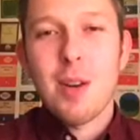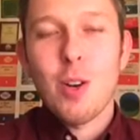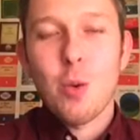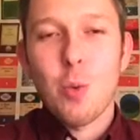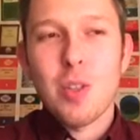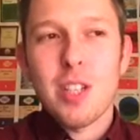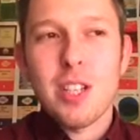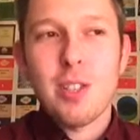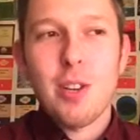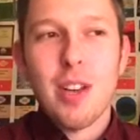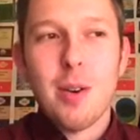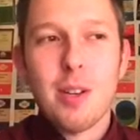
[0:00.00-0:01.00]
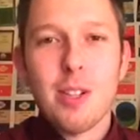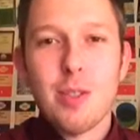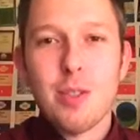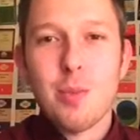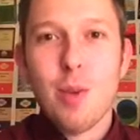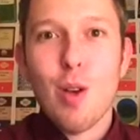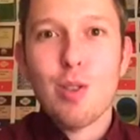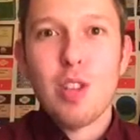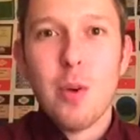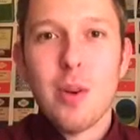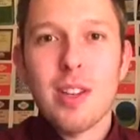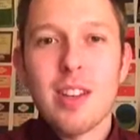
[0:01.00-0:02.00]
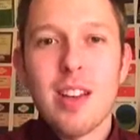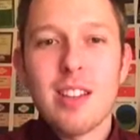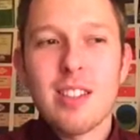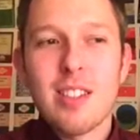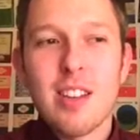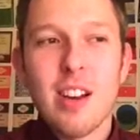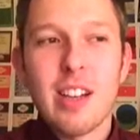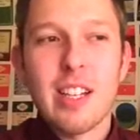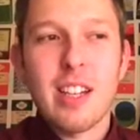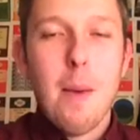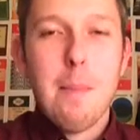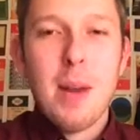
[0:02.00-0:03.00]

little Woody. So yeah, I'm going to do some sewing tonight.